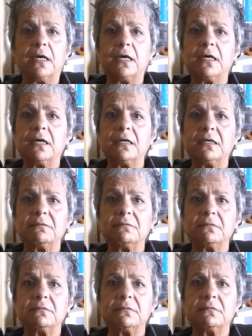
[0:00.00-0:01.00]

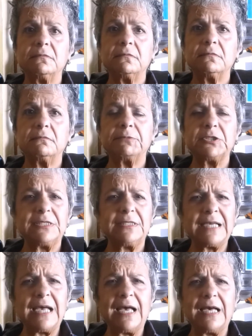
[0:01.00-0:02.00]
But
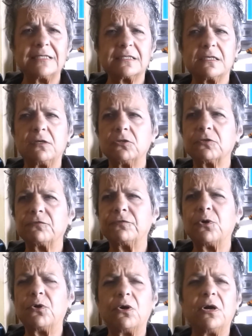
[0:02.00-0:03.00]
it has a lot of
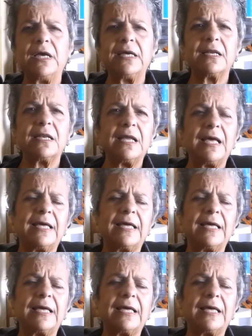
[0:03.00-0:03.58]
oil